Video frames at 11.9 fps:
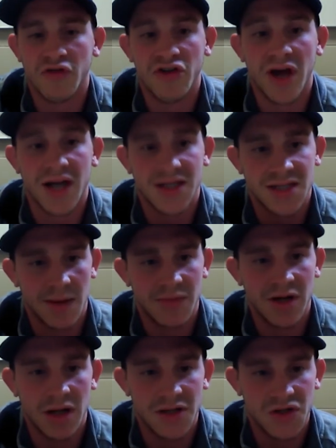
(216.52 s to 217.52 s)
She got
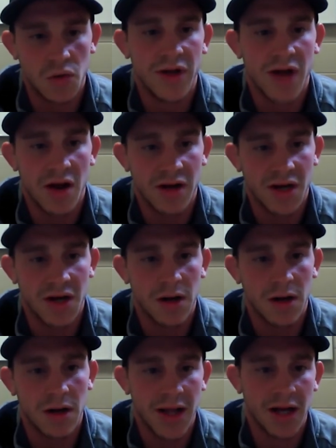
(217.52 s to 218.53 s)
accepted into school down
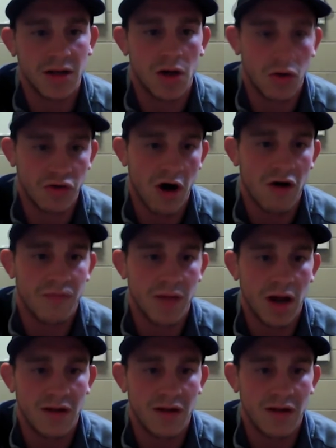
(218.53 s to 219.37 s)
here, and then Coach Hoffman,